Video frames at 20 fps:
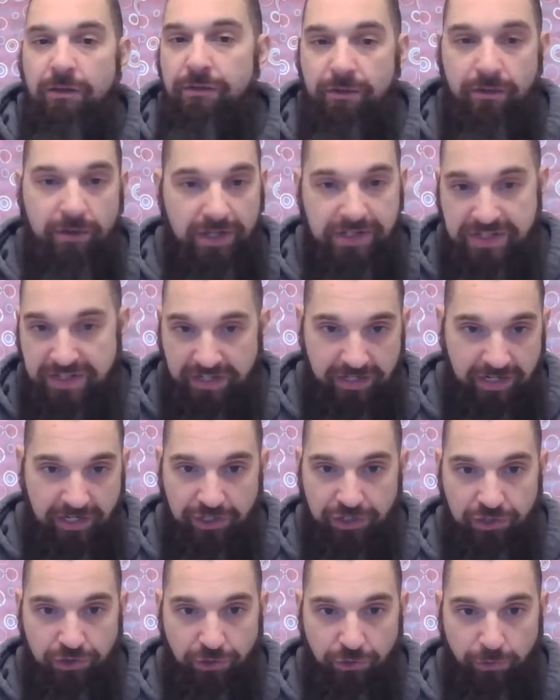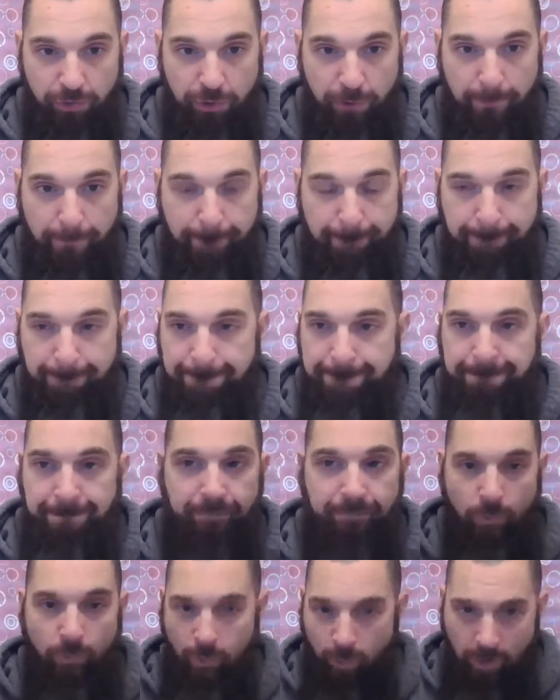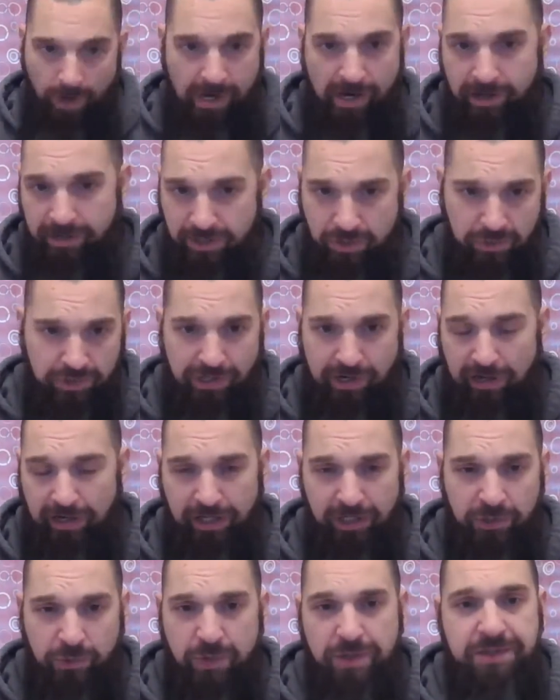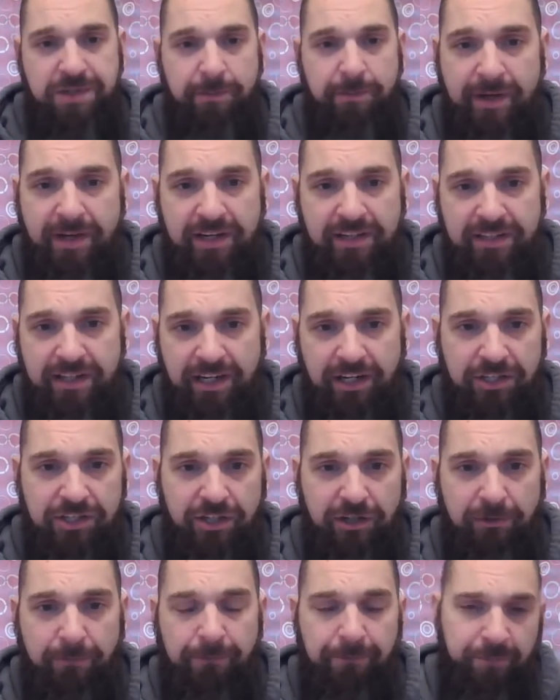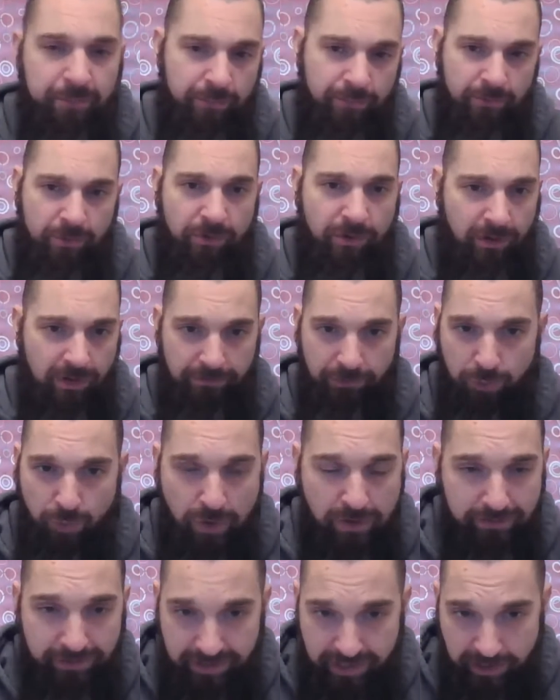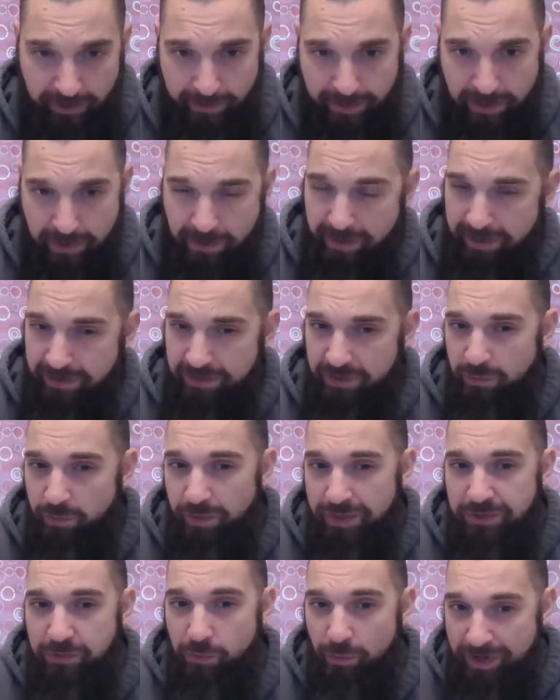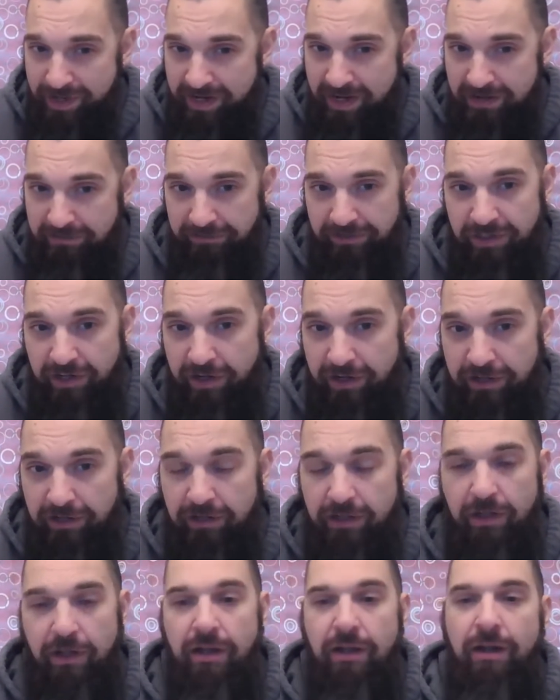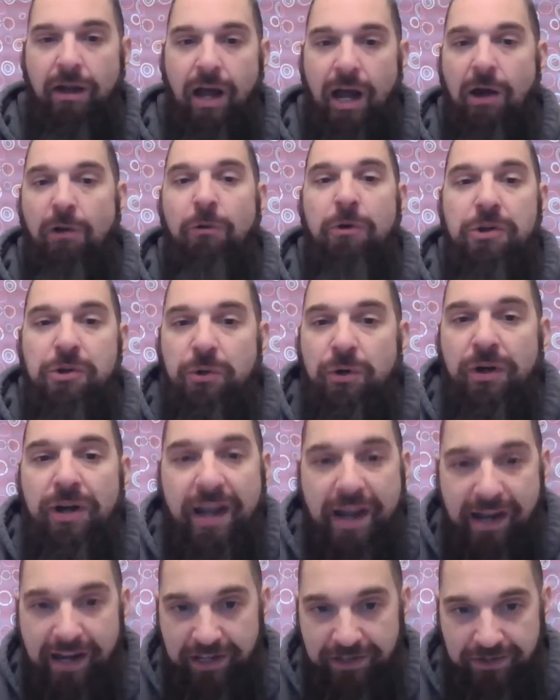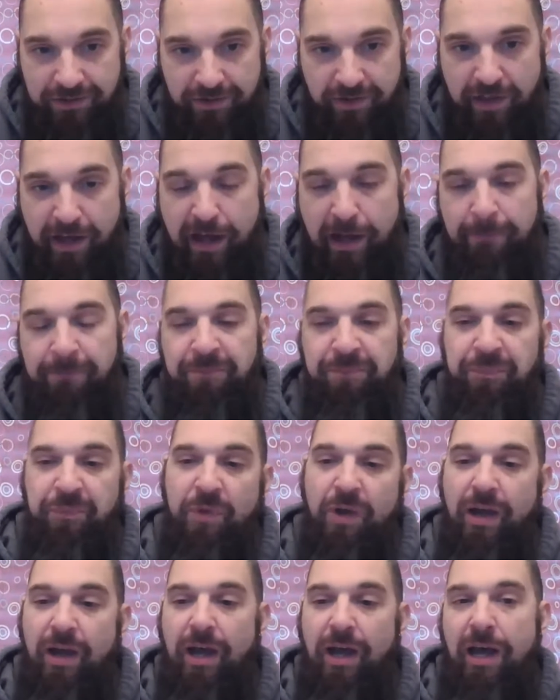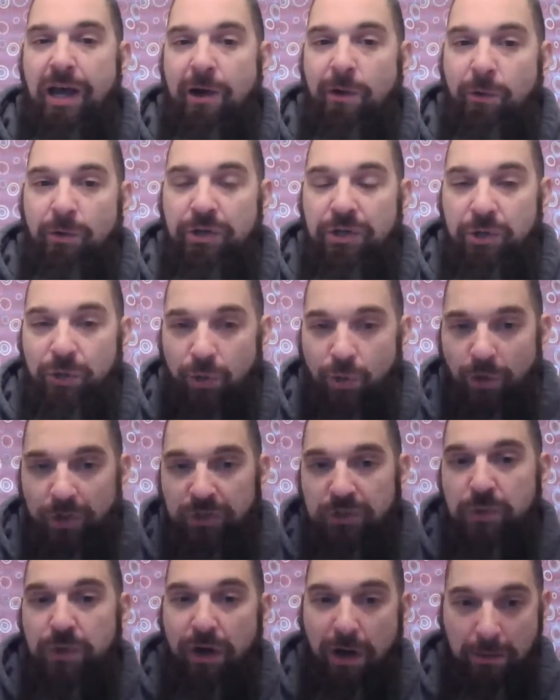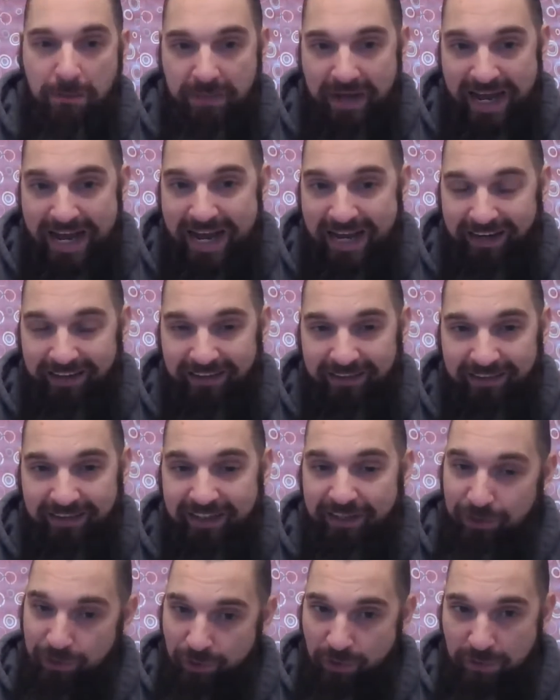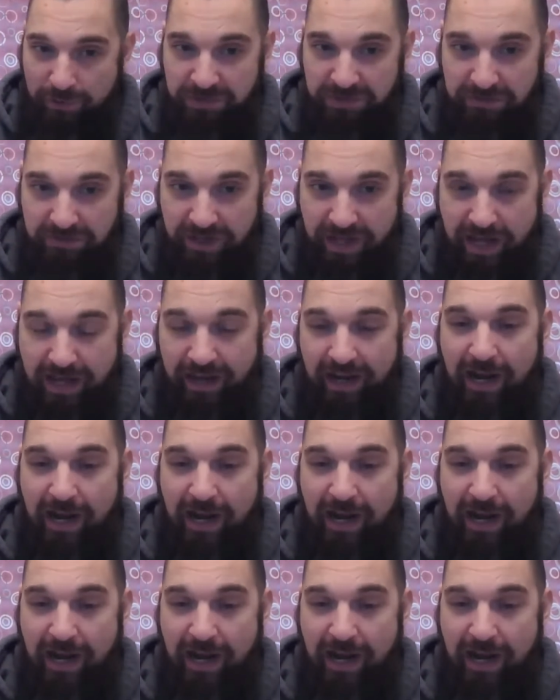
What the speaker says: It's an addiction group. Why are you talking to us addiction? Have you ever dealt with the things in which we have done? How are you going to answer that? How are you going to come back in terms of that?